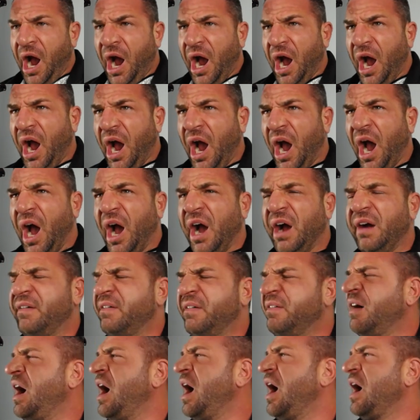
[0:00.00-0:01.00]
Oh,
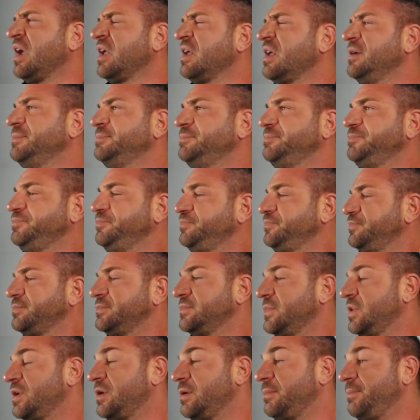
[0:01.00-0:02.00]
fuck.
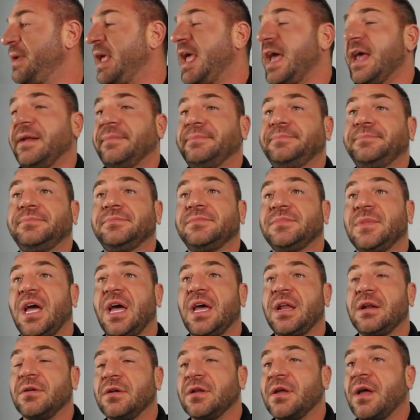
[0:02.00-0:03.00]
Man,
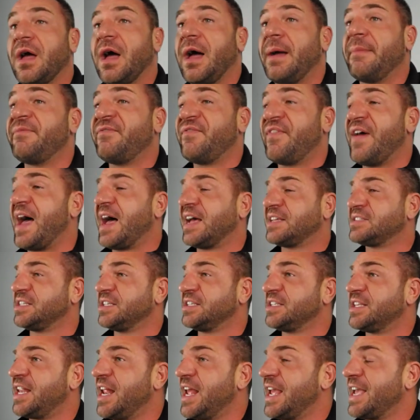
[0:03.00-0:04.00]
I'm
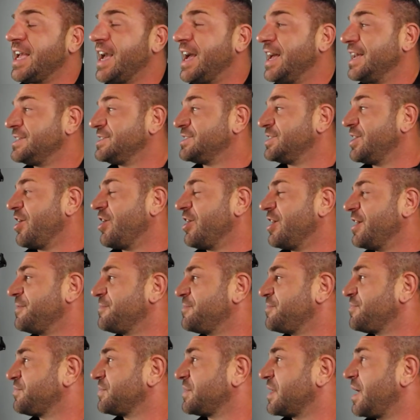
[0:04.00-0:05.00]
fasting today, guys. Sorry.
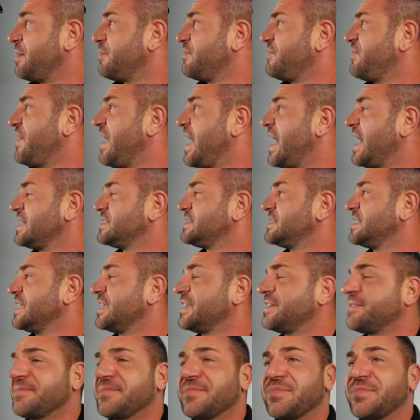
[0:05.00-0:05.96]
I'm fasting.